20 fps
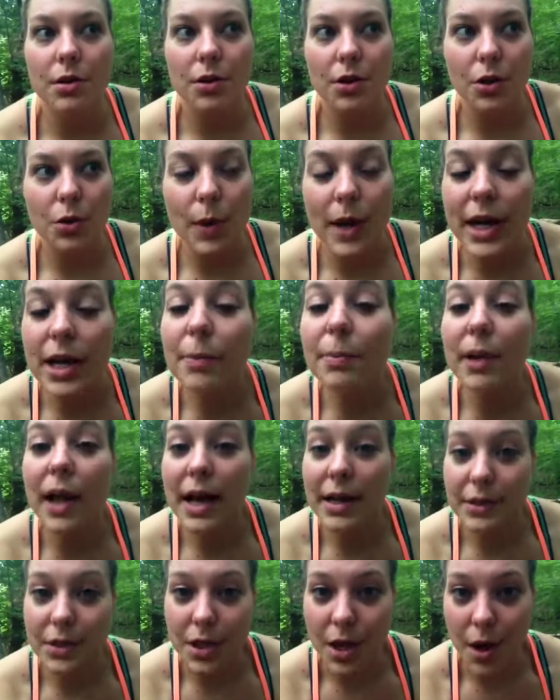you hit a
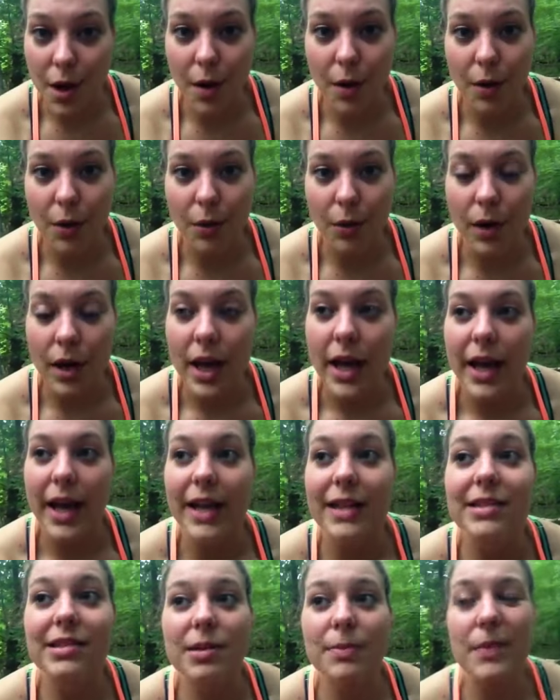plateau
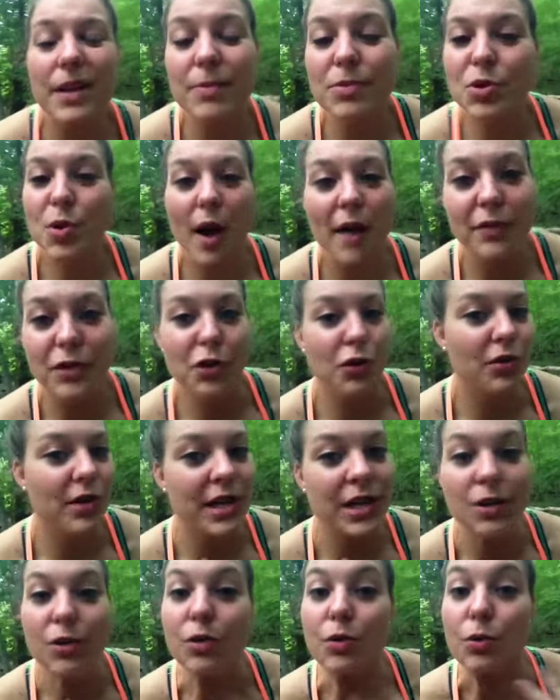and sometimes you have to
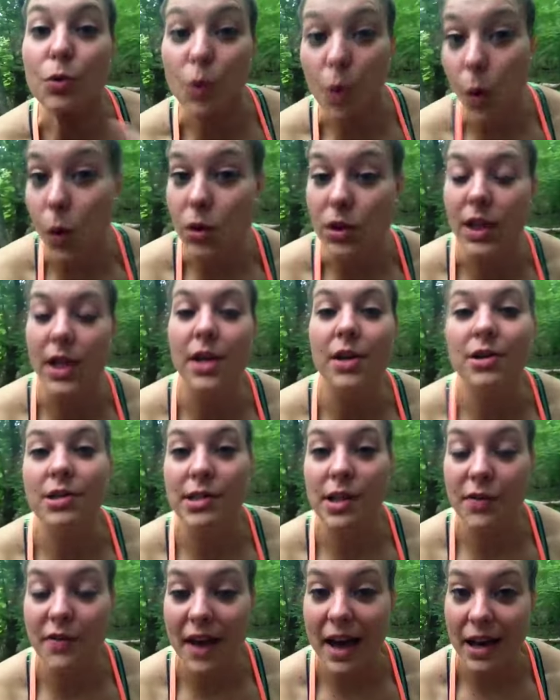create a new goal to get
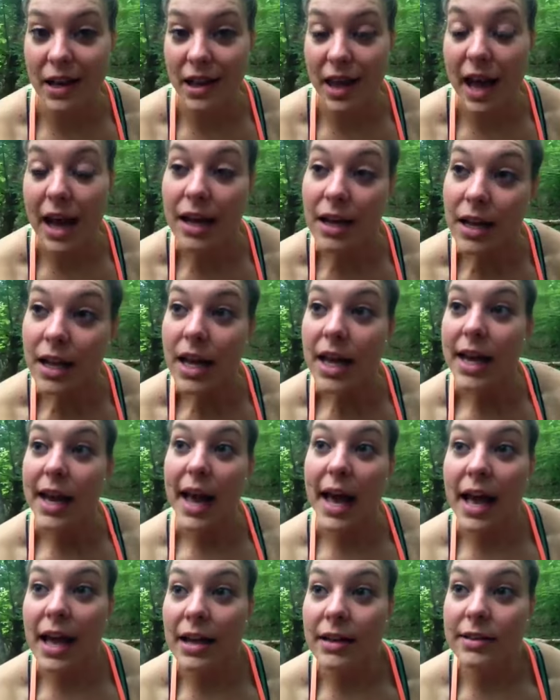yourself out of that.
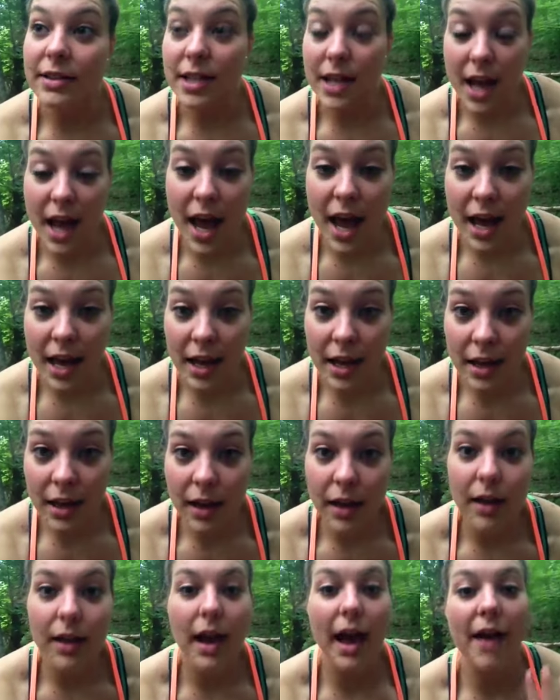And today,
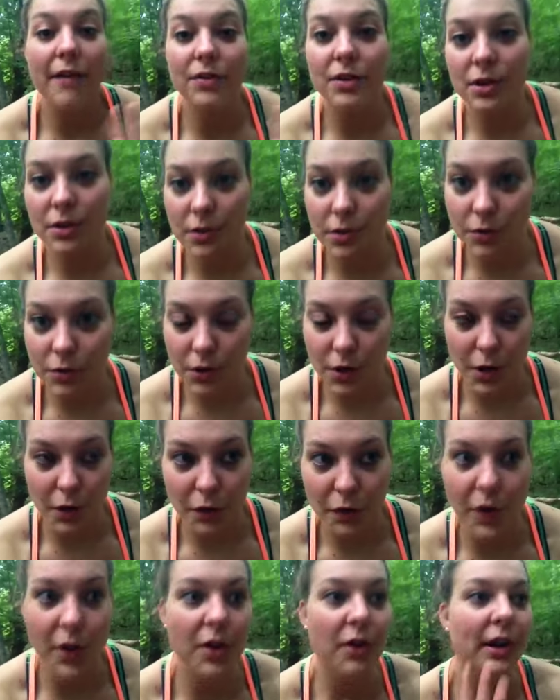after you know
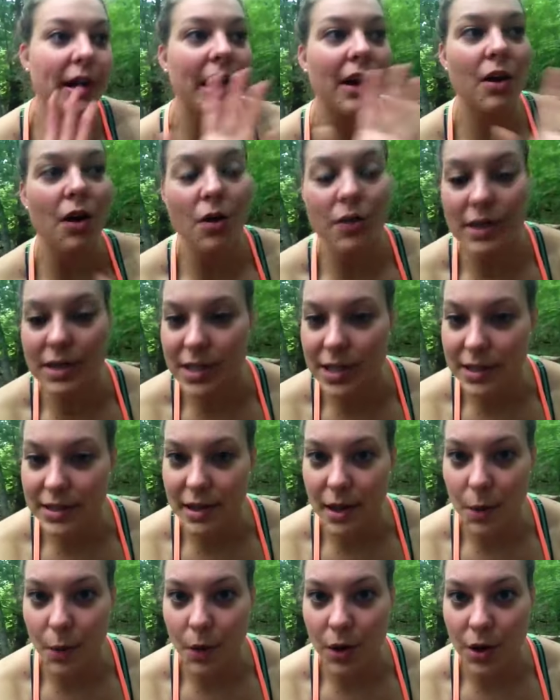figuring out all these things
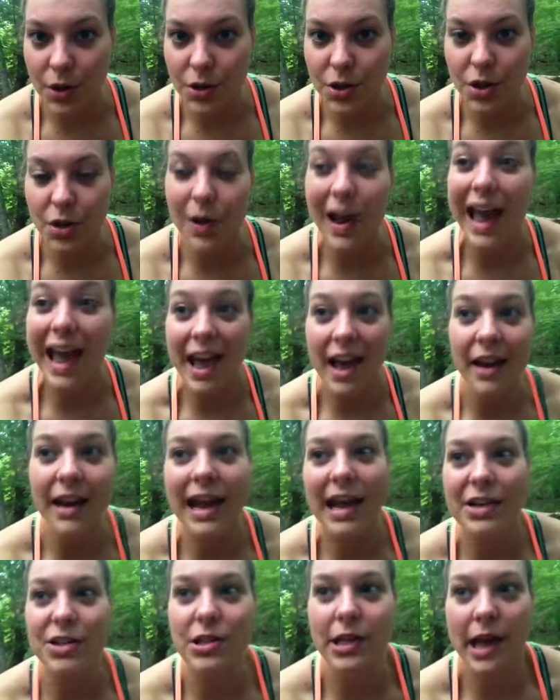that I want to do, and
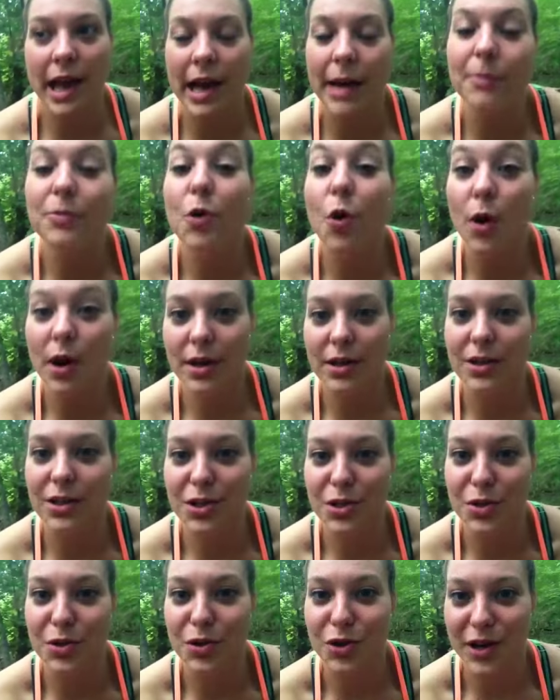actually I'm going
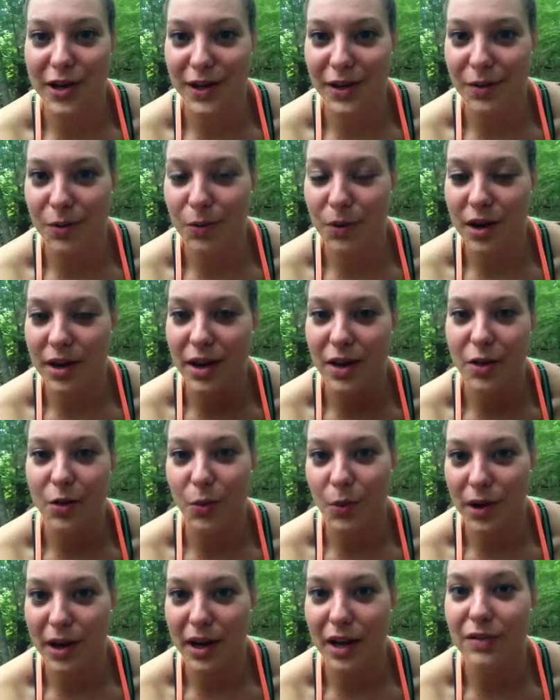to create a, another
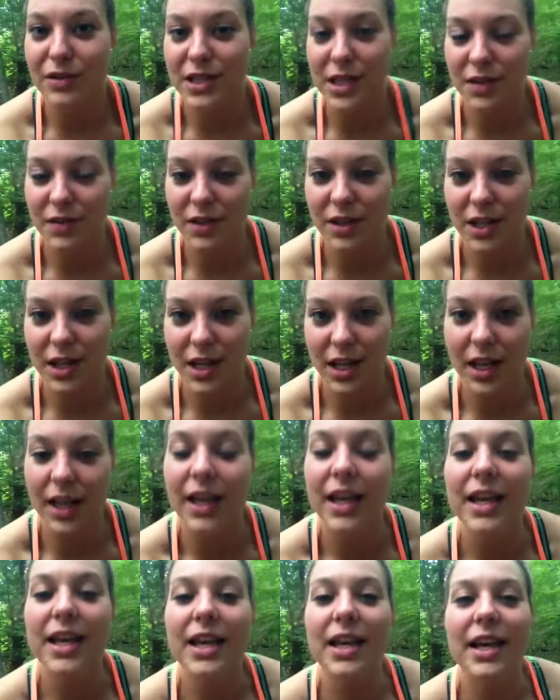workout DVD
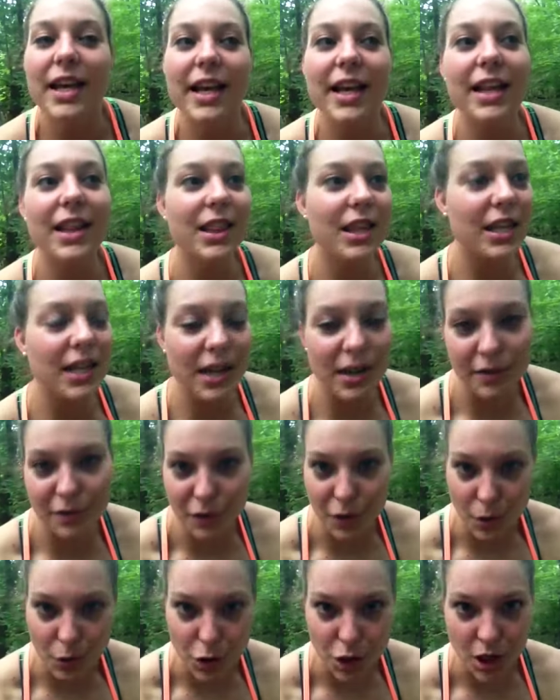in the near
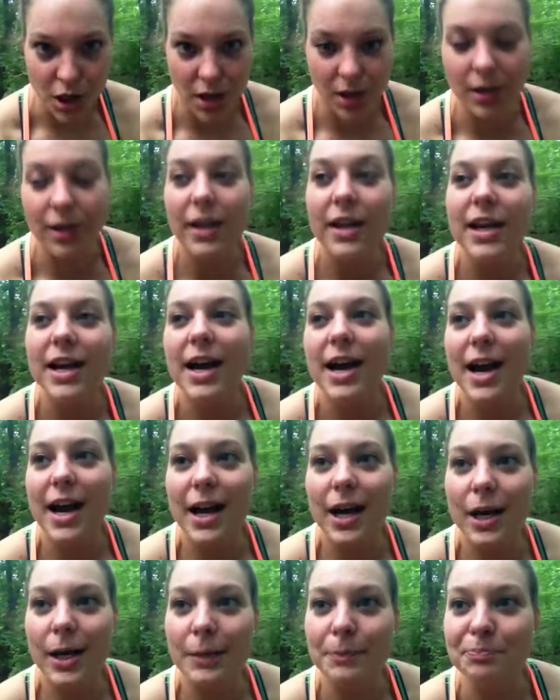future.
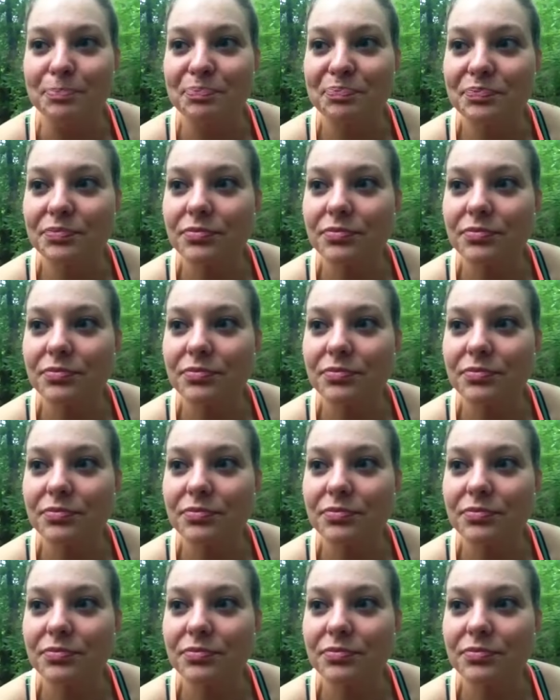Um,